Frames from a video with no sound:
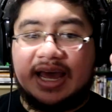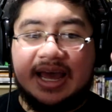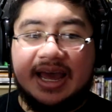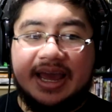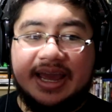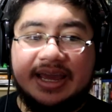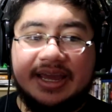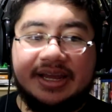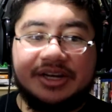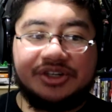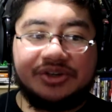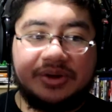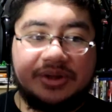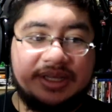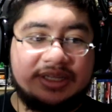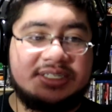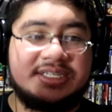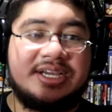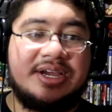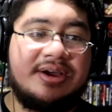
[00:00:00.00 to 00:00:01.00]
I
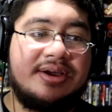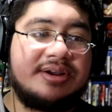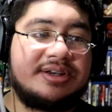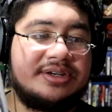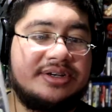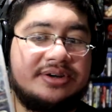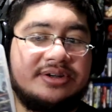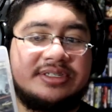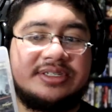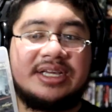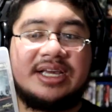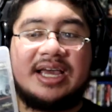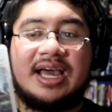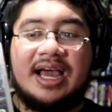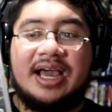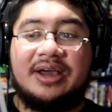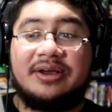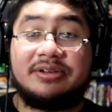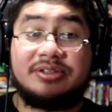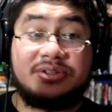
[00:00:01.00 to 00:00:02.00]
enjoyed its characters.
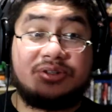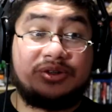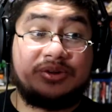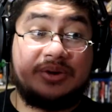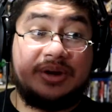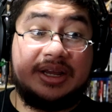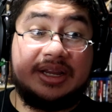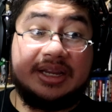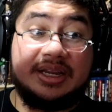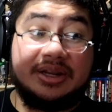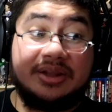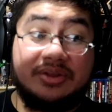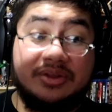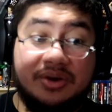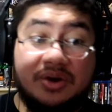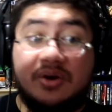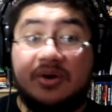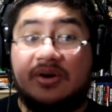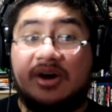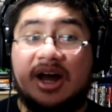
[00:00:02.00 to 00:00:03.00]
I also enjoyed, you know,
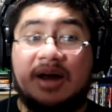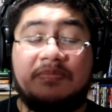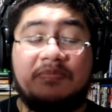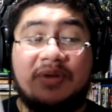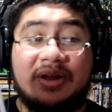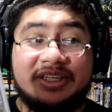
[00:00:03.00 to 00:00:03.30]
the co-op.